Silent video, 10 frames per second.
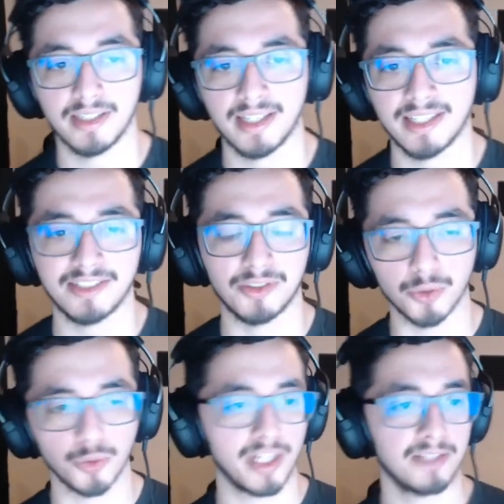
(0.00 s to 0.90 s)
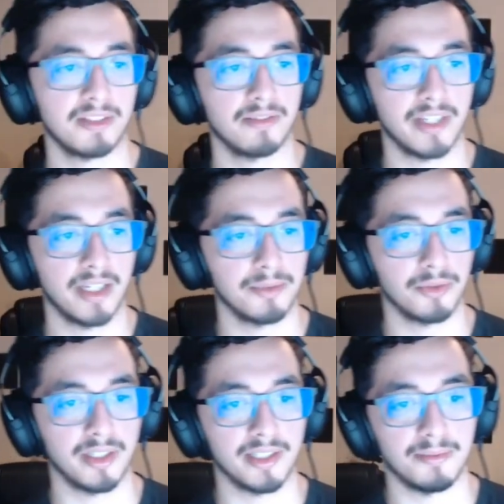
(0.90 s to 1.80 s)
I like the social aspect of games,
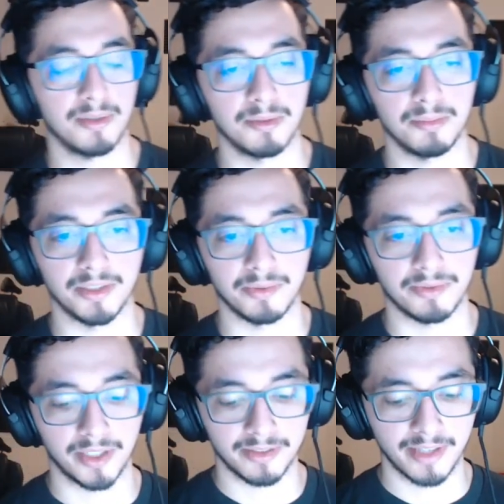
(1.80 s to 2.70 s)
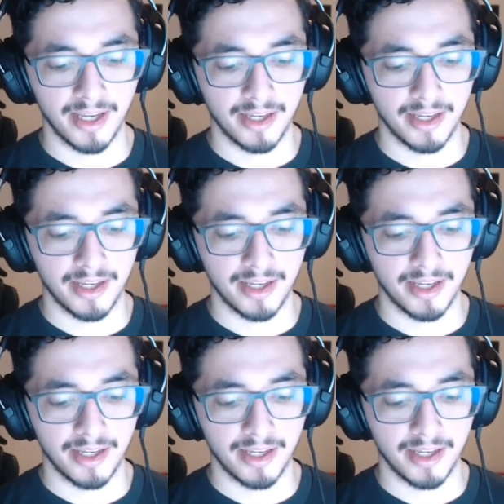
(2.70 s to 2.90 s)
so I like to be able to play with friends.